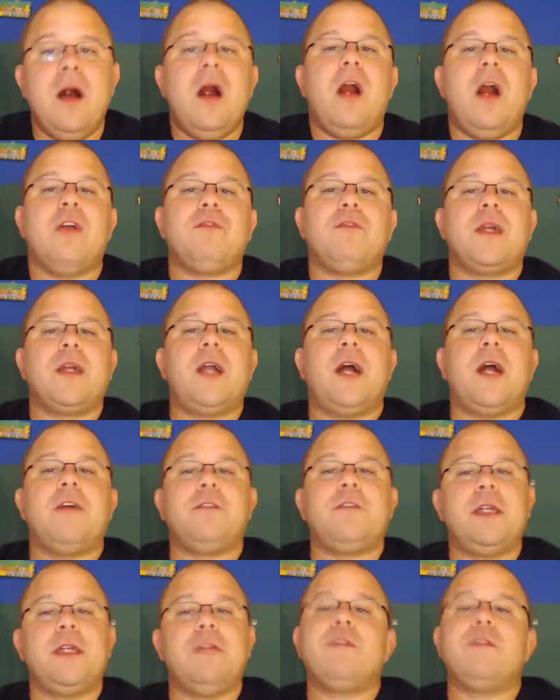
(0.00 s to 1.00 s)
on
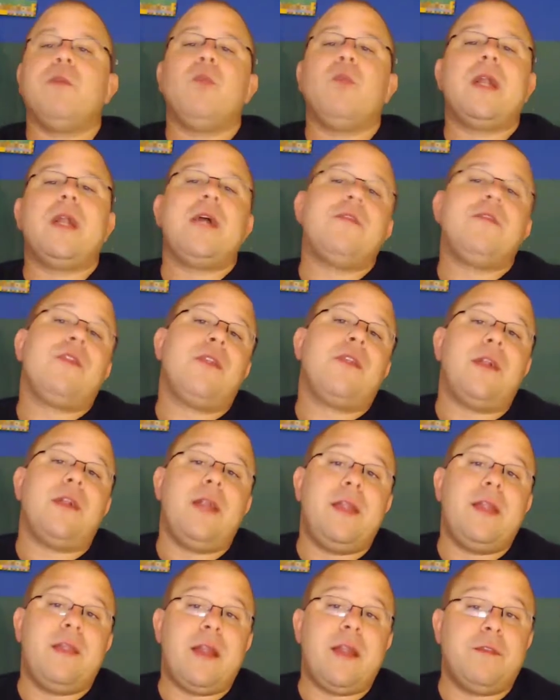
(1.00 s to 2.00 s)
recovering from whatever they're
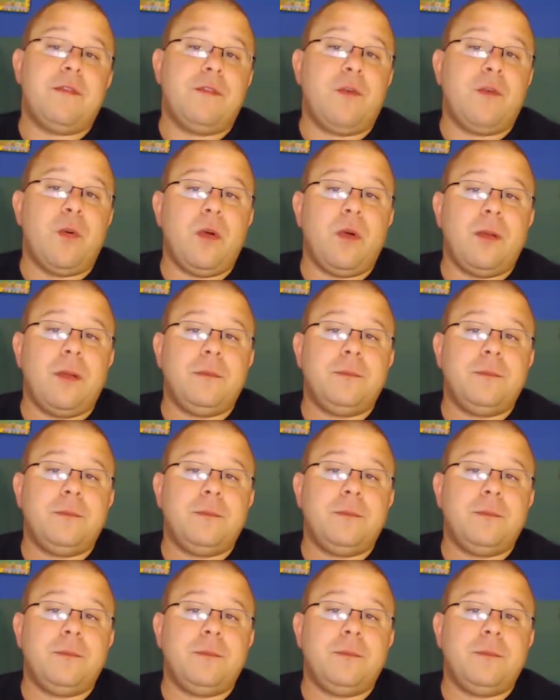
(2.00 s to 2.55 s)
in there for.